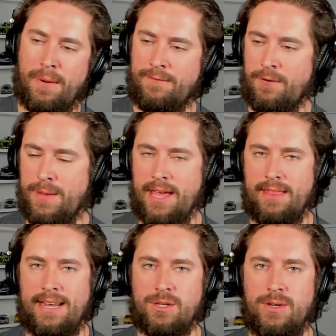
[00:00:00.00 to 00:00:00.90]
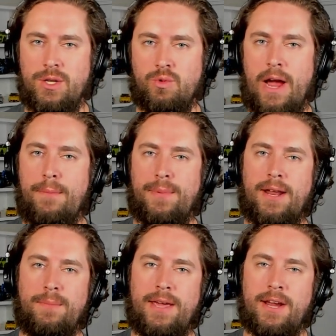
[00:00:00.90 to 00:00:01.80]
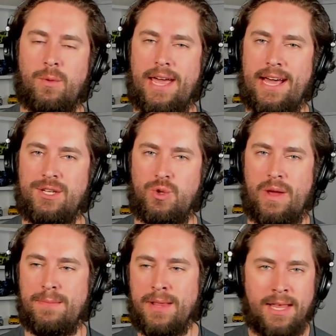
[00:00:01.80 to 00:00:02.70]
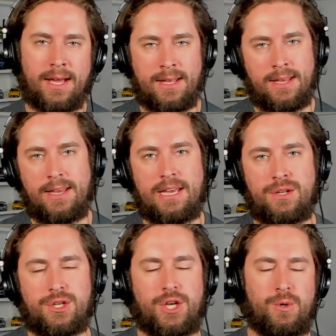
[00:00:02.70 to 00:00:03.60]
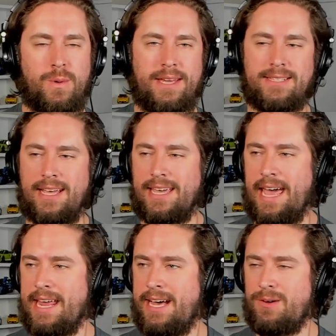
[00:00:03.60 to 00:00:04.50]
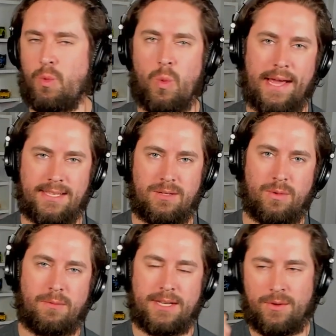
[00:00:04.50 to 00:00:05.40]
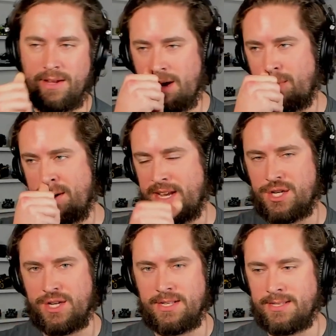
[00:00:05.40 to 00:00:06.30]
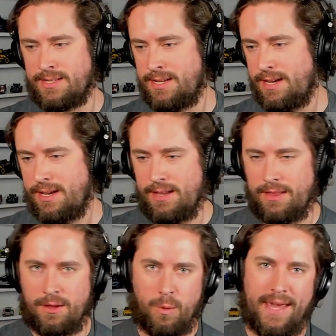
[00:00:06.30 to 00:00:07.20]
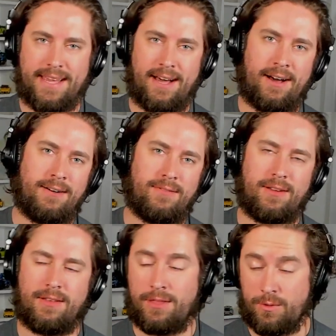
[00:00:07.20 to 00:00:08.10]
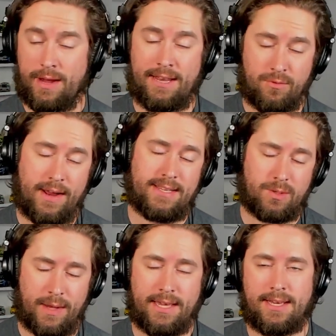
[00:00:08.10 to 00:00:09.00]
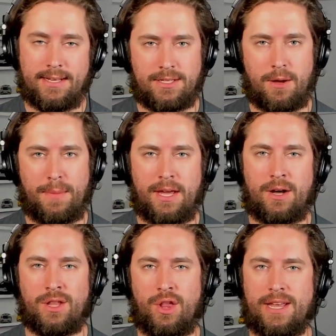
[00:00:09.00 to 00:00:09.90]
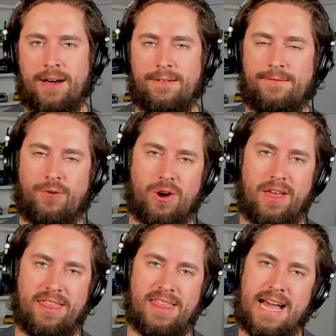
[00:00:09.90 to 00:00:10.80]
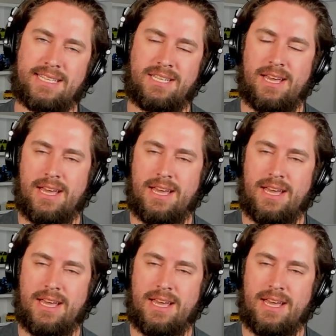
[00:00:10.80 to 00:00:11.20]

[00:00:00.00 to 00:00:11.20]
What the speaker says: But for me, that is going to wrap it up here. We head to Imola in 2 weeks. I cannot wait. We'll be doing our predictions the week of the race week, so be on the lookout for that.